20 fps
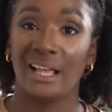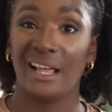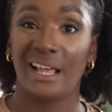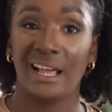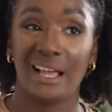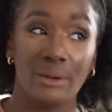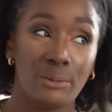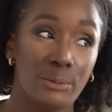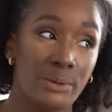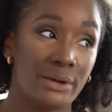
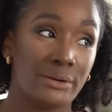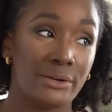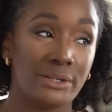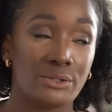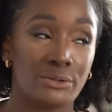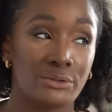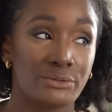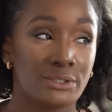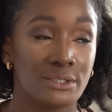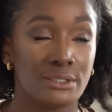I wear
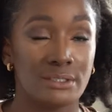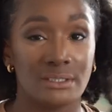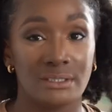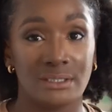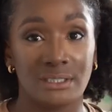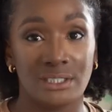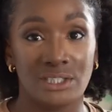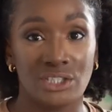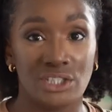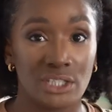it often to
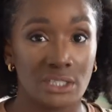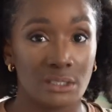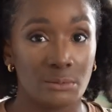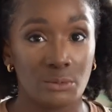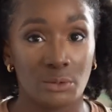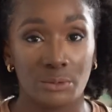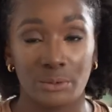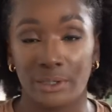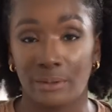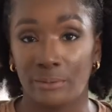the gym
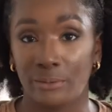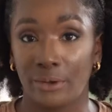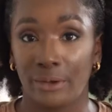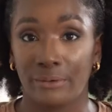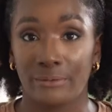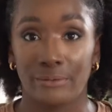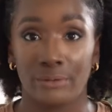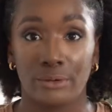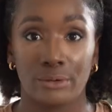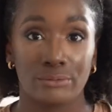or when I'm
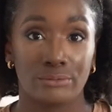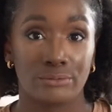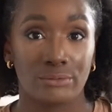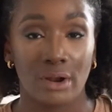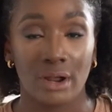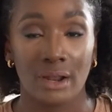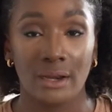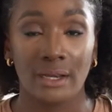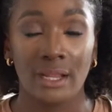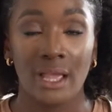going for a
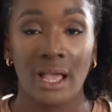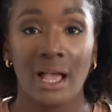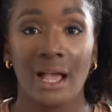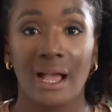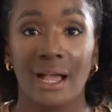run.